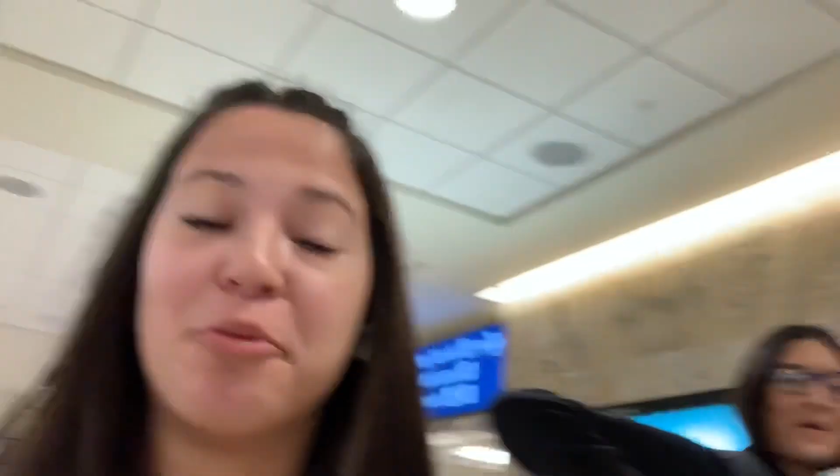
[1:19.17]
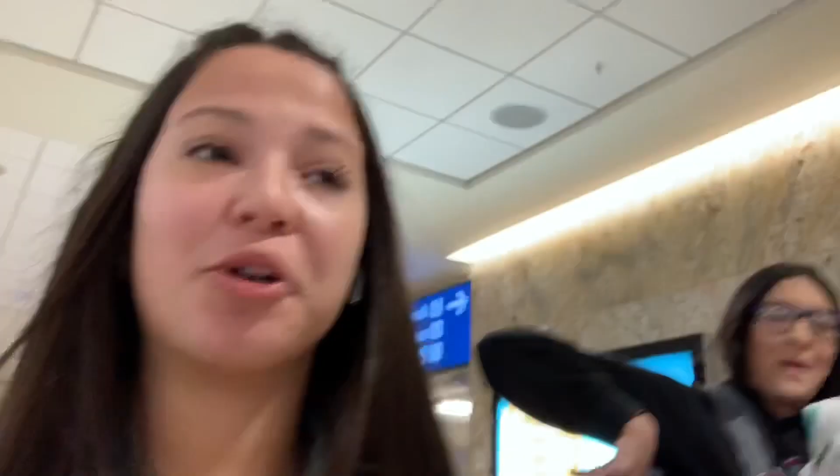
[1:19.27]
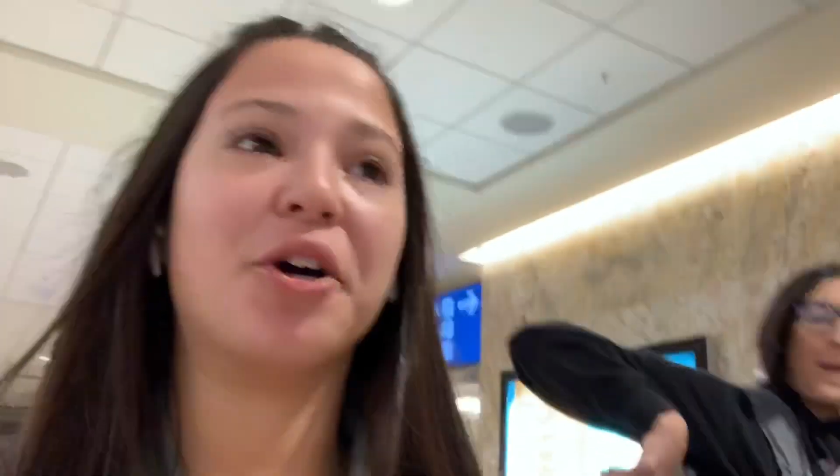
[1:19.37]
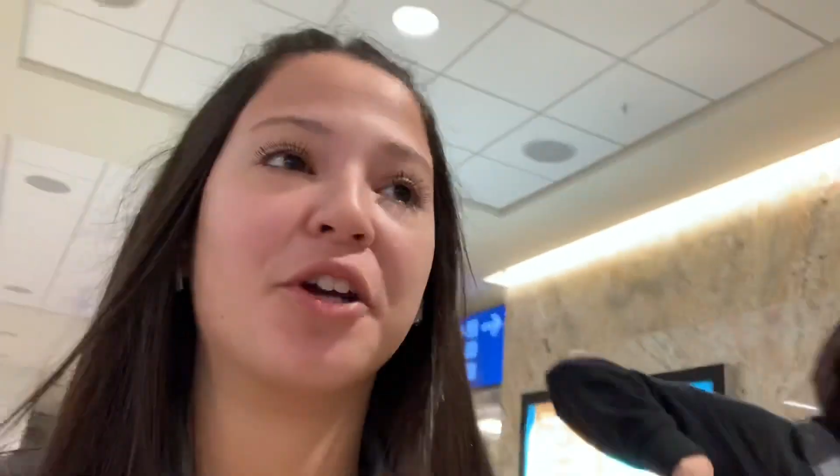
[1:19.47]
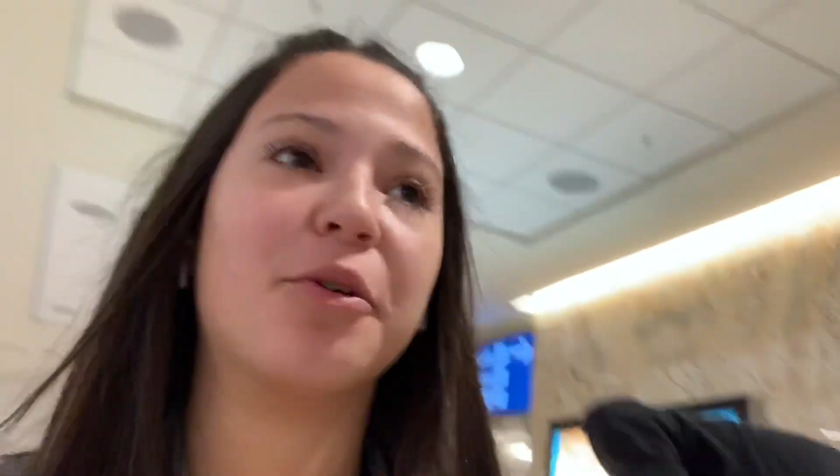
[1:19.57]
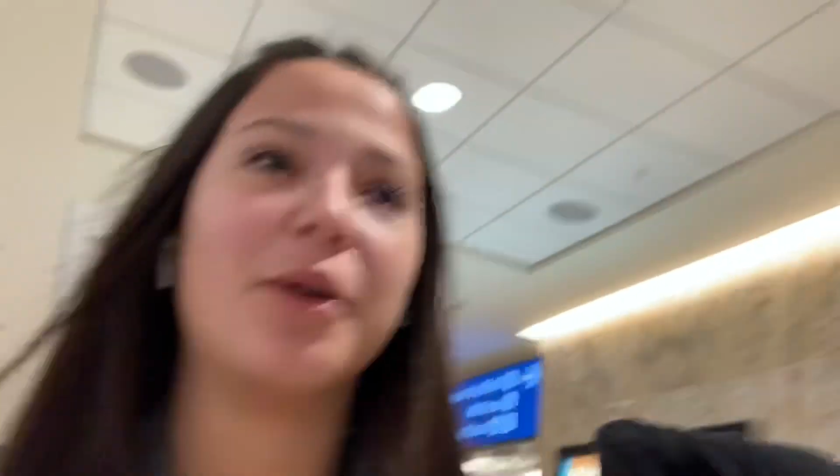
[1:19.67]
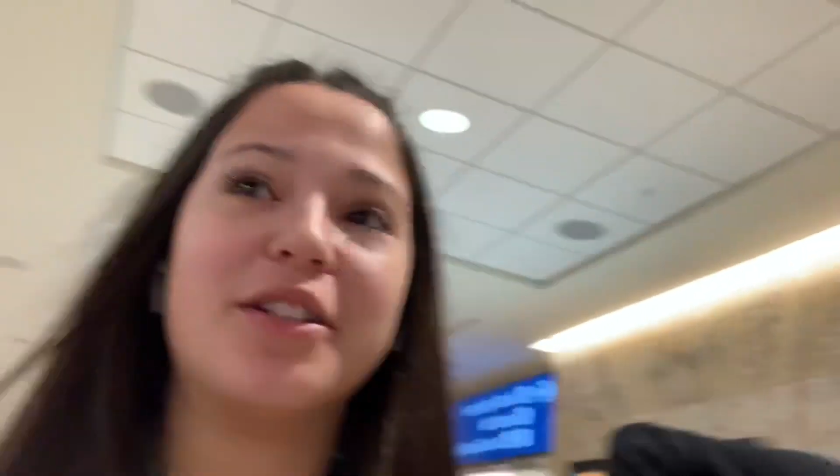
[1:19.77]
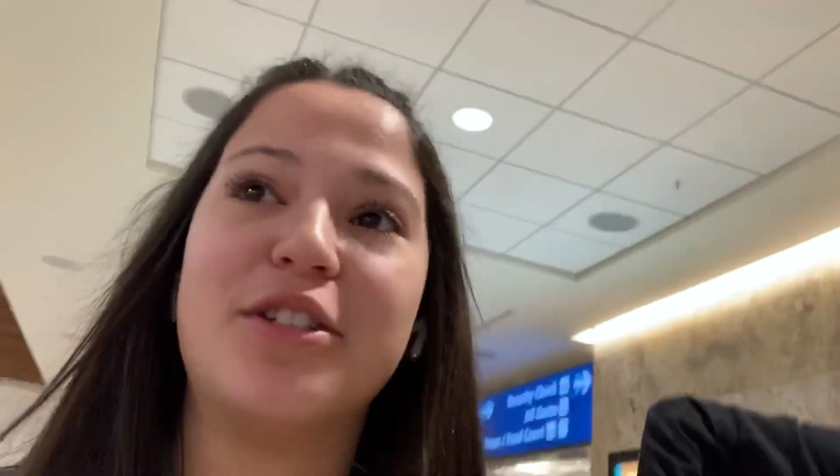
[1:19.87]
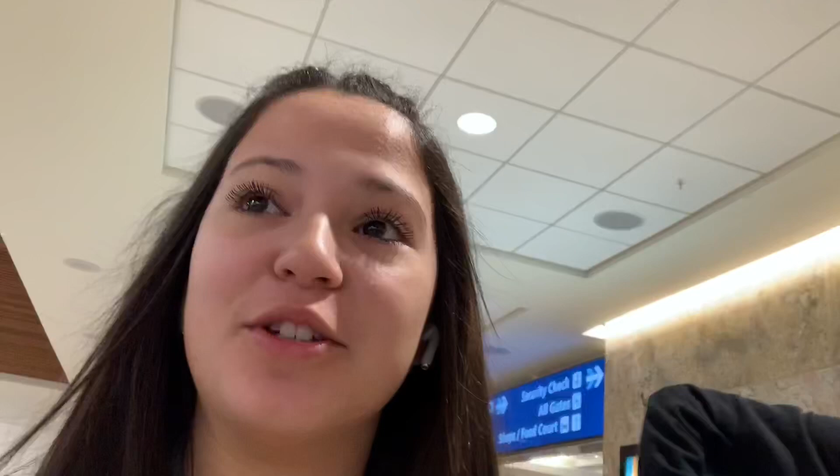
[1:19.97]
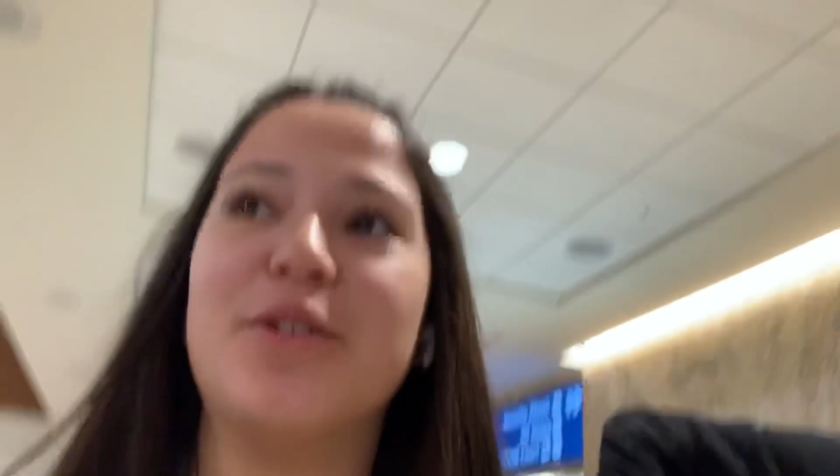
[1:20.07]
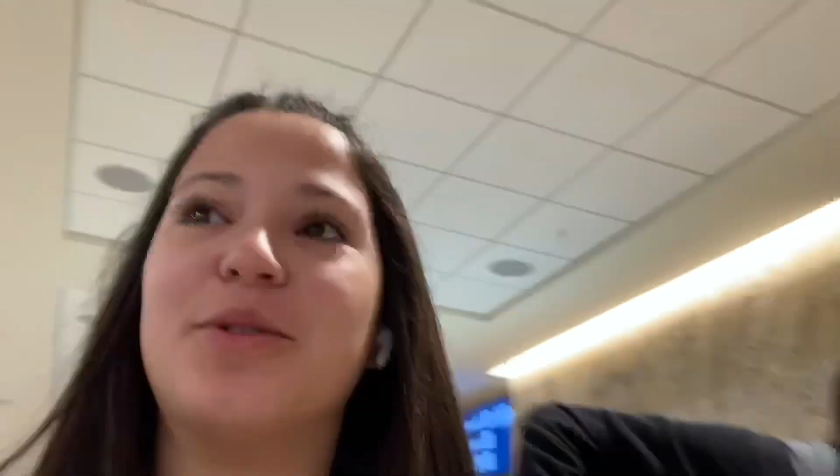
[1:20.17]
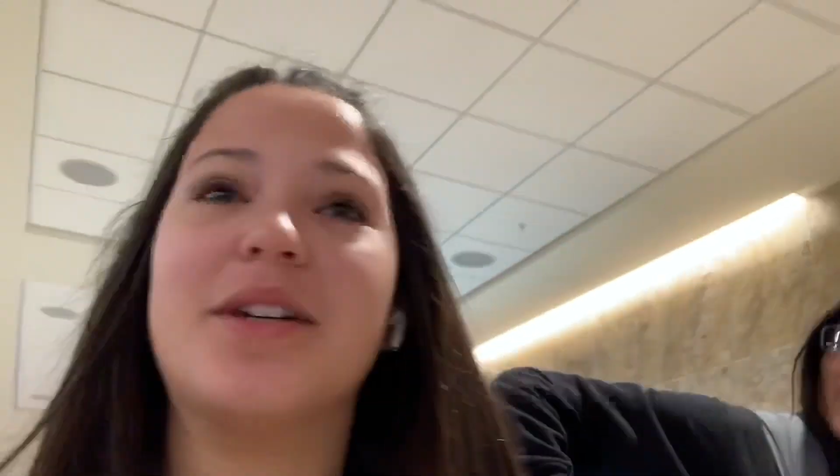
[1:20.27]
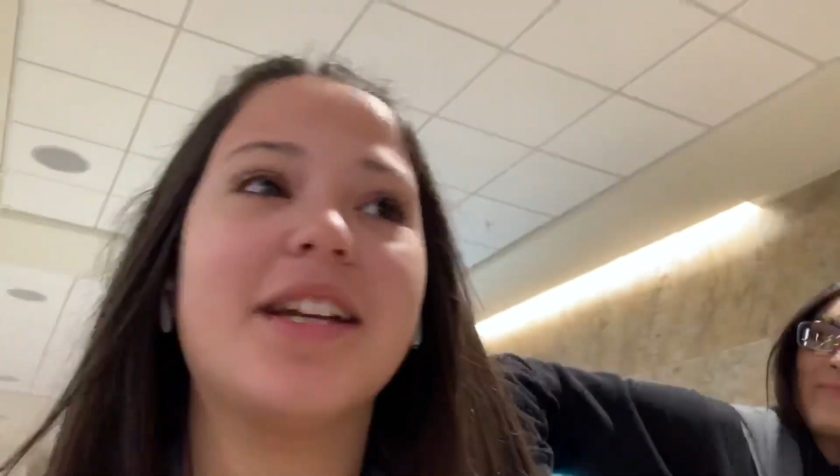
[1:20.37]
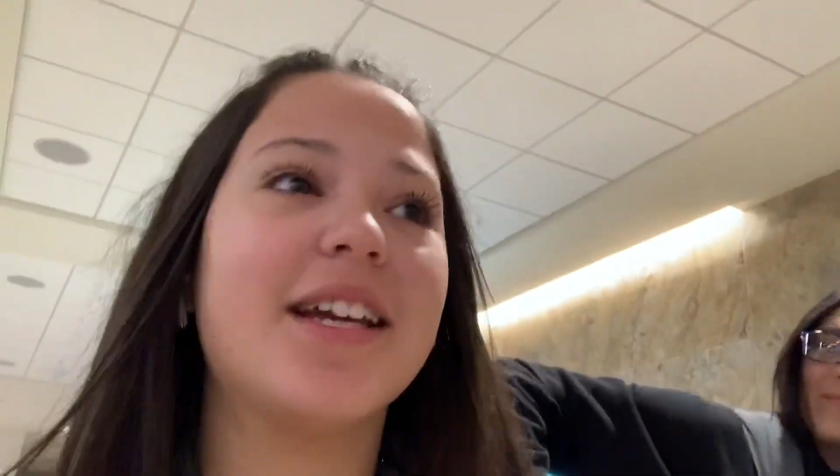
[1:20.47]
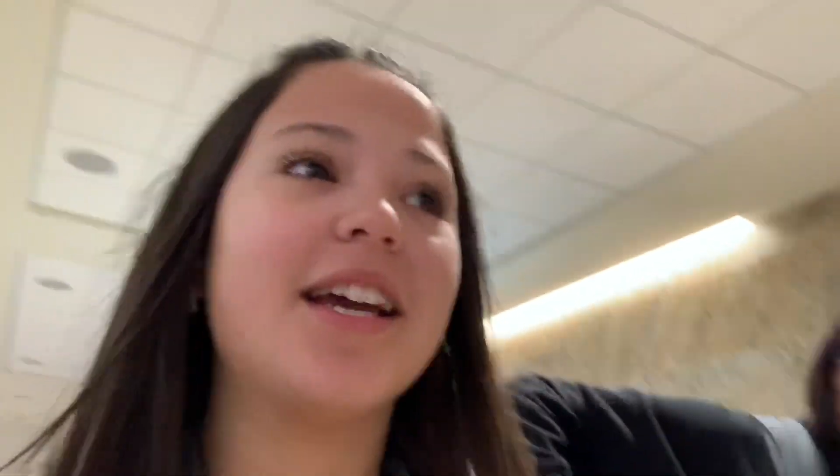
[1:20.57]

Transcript: we're on our way to,